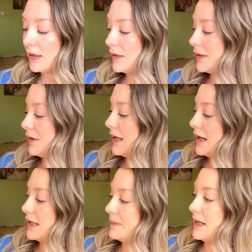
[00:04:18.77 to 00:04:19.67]
So yeah,
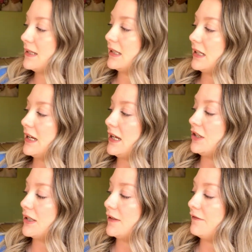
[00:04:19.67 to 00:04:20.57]
it's basically
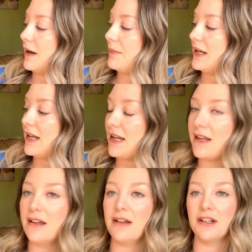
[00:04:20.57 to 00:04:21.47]
just a family
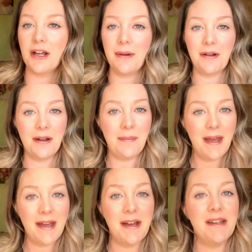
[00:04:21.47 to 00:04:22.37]
going on a
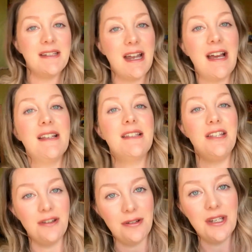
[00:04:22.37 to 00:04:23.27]
bear hunt,
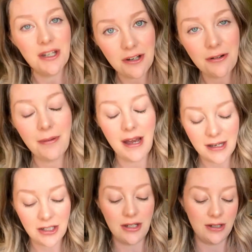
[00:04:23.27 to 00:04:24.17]
as you do
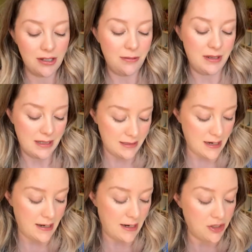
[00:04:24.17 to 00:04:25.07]
in this
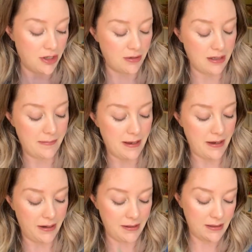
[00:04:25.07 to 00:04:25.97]
day and age. You go on a bear
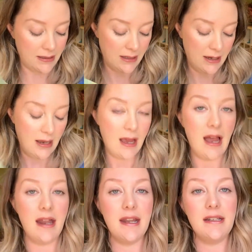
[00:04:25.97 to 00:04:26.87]
hunt,
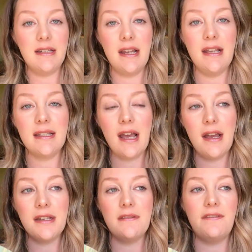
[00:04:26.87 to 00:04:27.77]
and it is
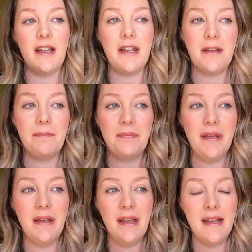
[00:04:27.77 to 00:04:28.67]
kind of like,
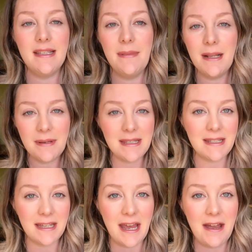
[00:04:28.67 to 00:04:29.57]
it's a little bit
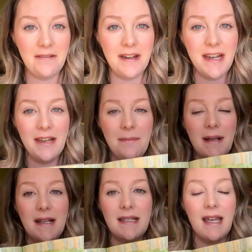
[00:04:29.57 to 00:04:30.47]
scary
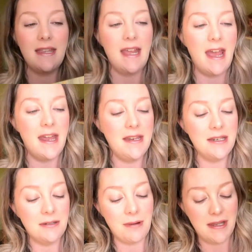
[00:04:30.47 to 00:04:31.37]
because at the
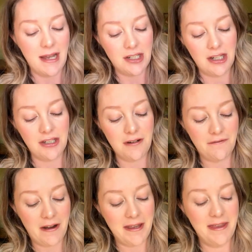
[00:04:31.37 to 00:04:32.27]
end when they actually do
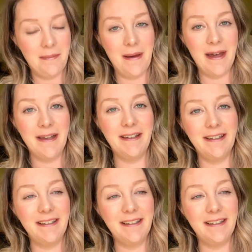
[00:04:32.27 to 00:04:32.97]
find the bear